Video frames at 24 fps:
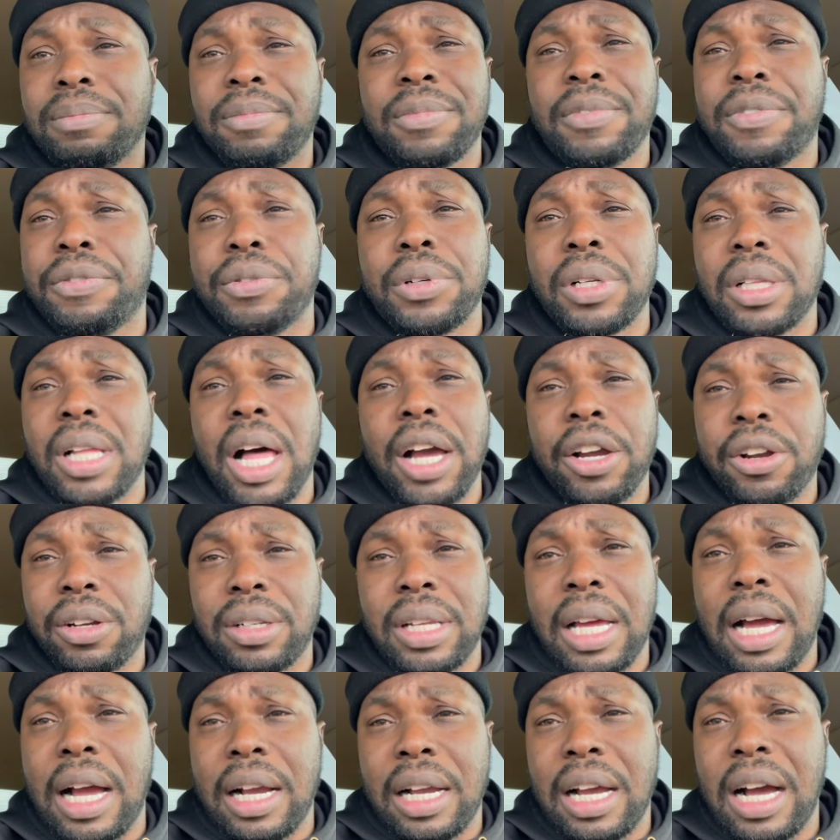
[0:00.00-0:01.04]

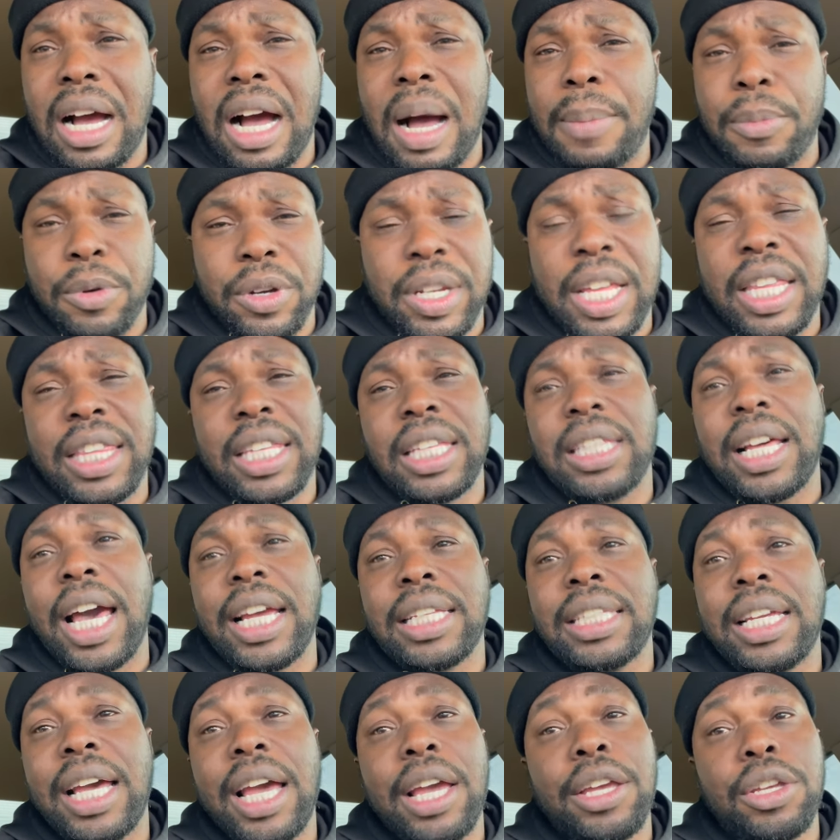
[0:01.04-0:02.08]
footlocker.com or anything
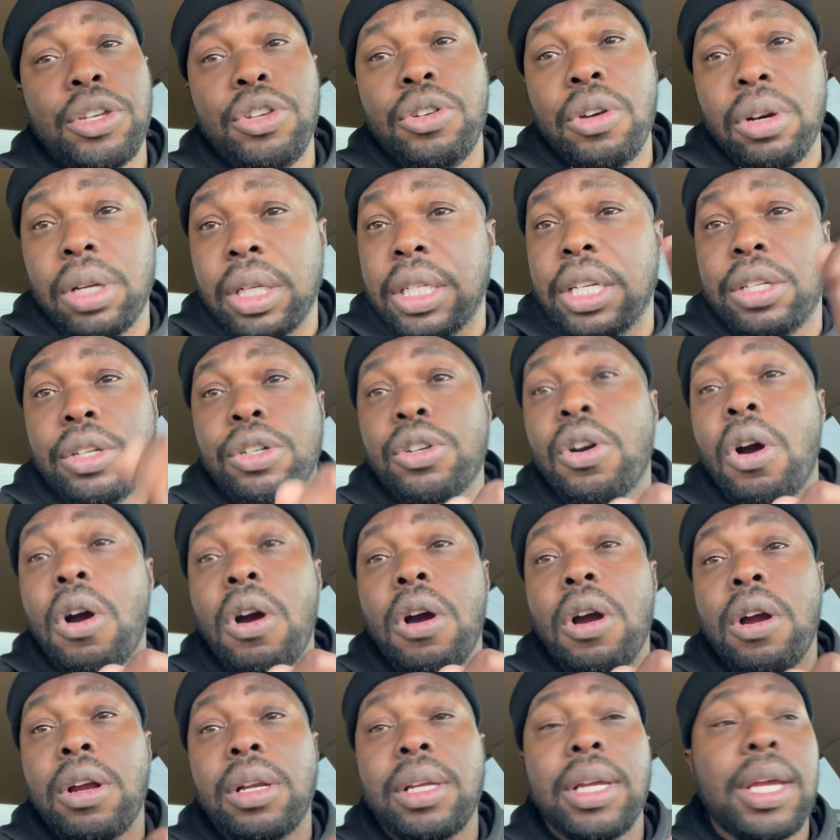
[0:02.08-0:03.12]
like that, you're going to need a
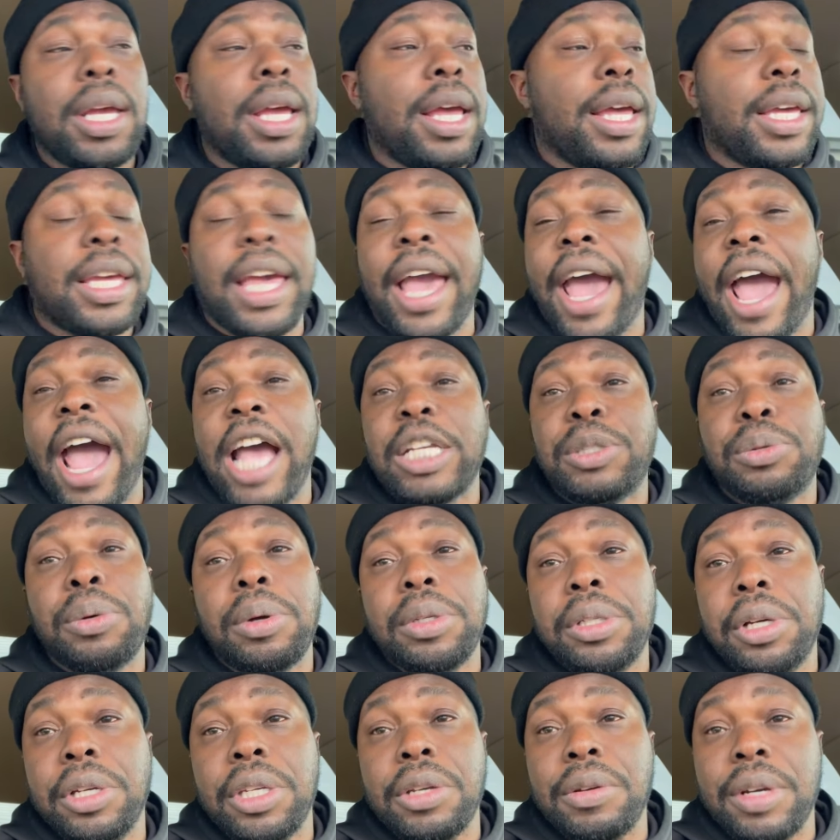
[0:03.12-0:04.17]
card. Cash
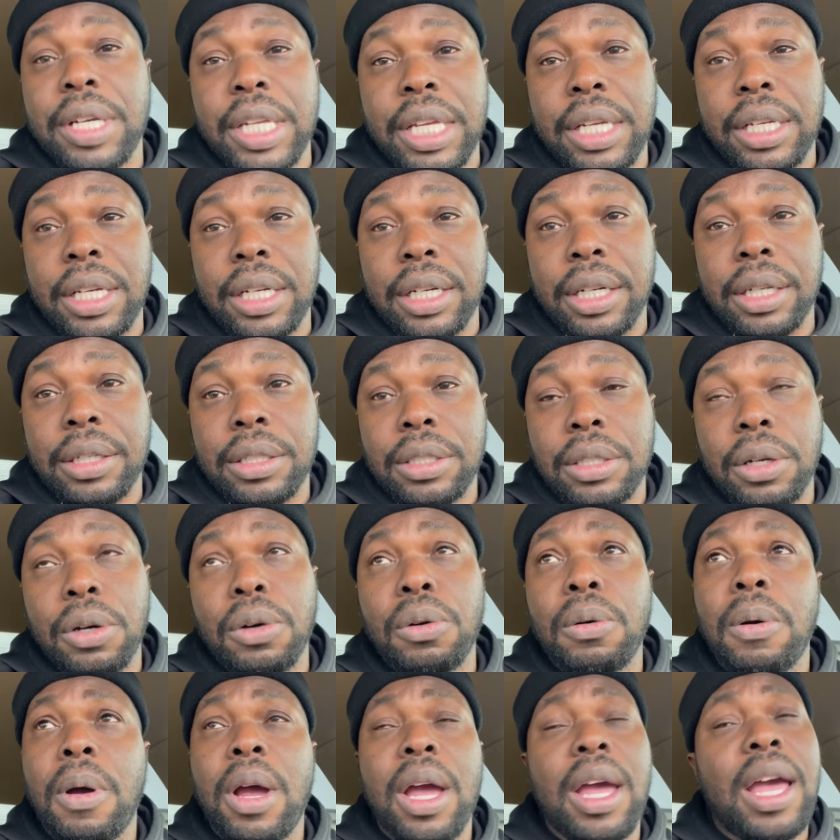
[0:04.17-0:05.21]
won't do you any good.
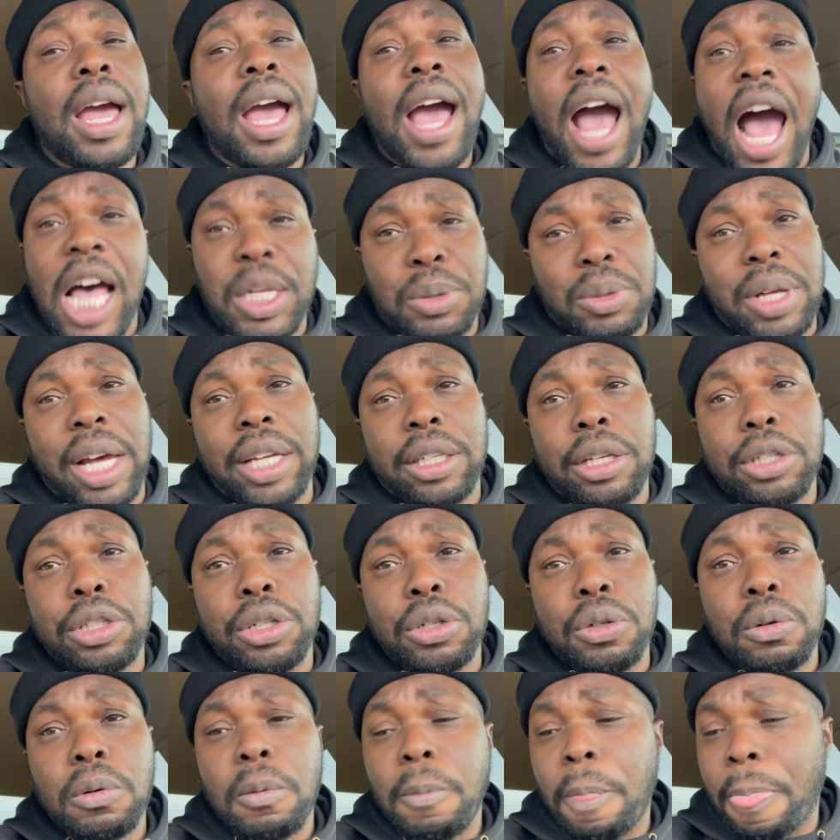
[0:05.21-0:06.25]
So that's what I could
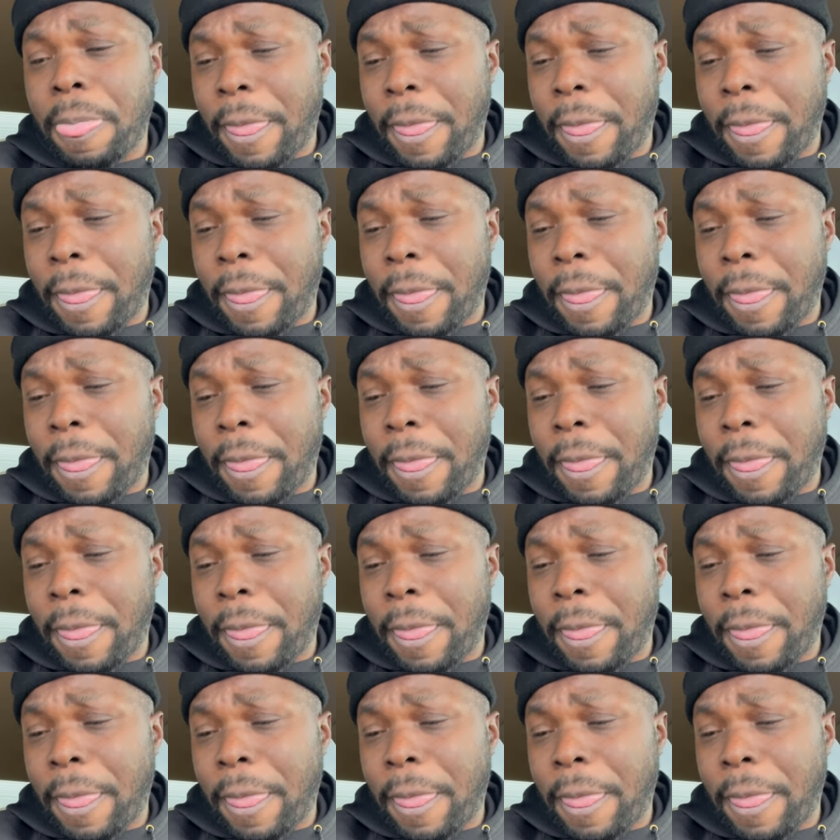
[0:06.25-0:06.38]
do.